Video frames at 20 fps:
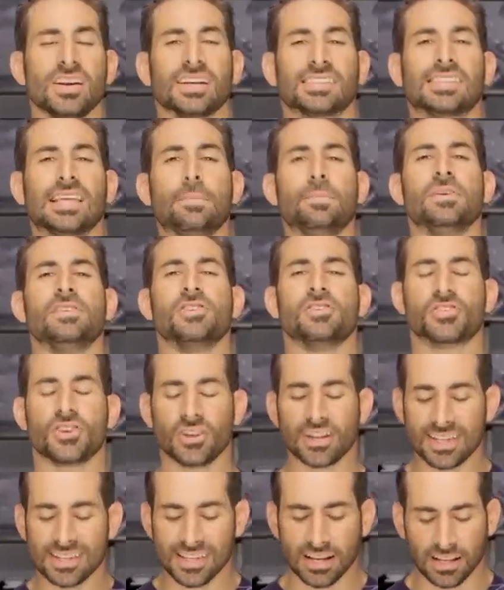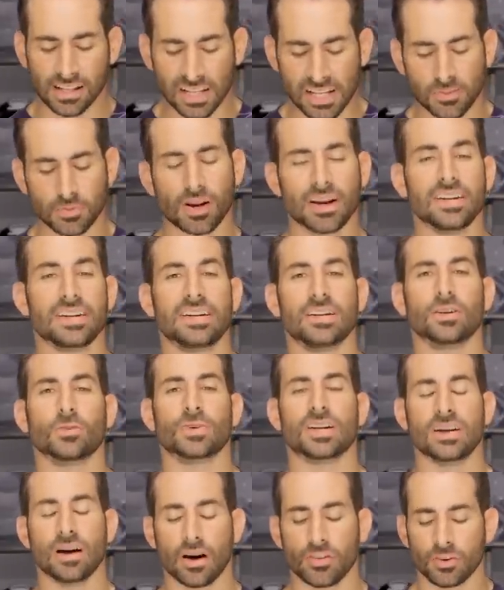next step in your journey is to click right here,
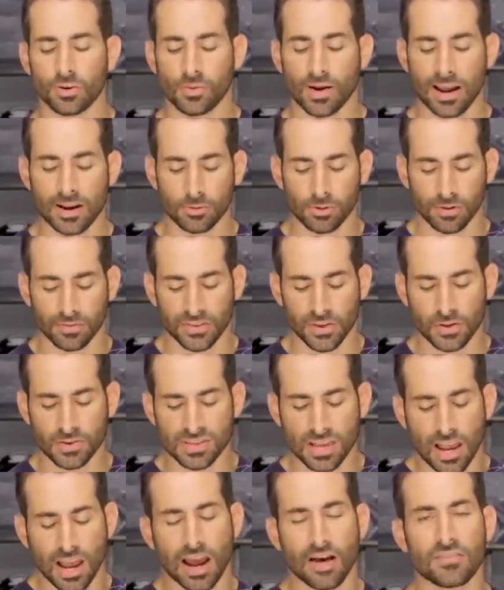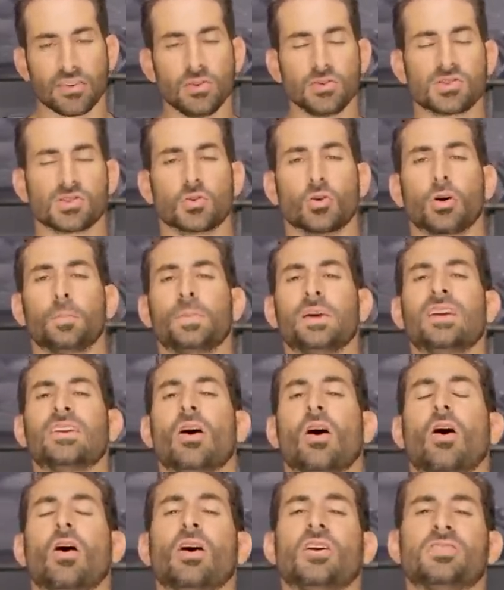read other rider reviews of the new Scorpion
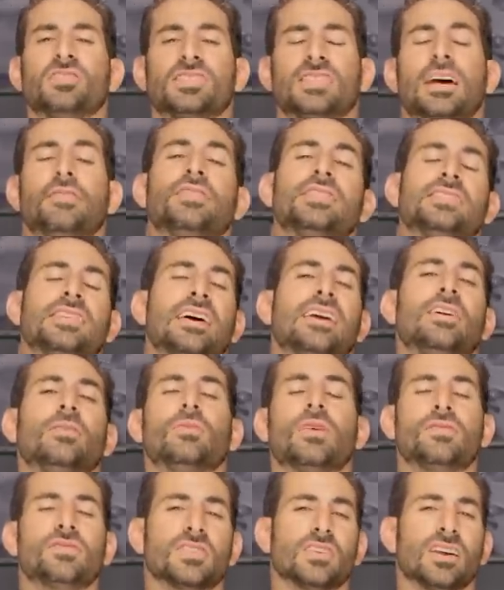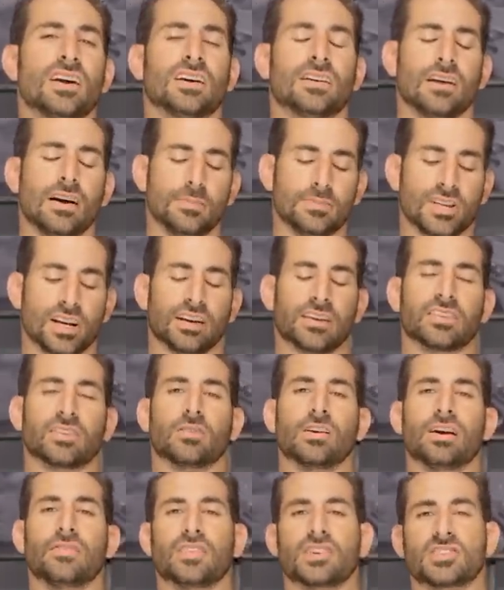R710 at RevZilla.com. Check out the
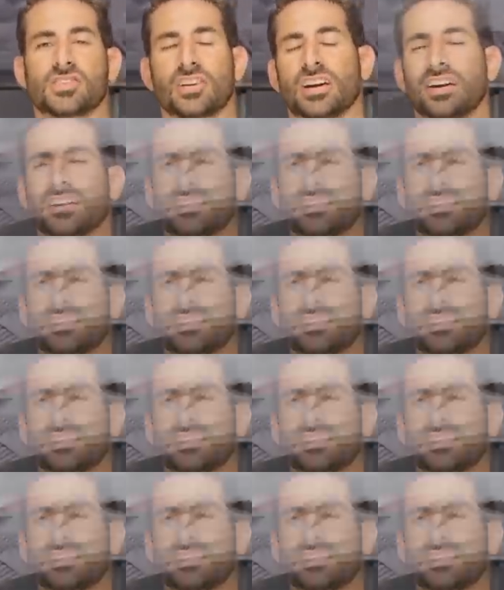graphics, check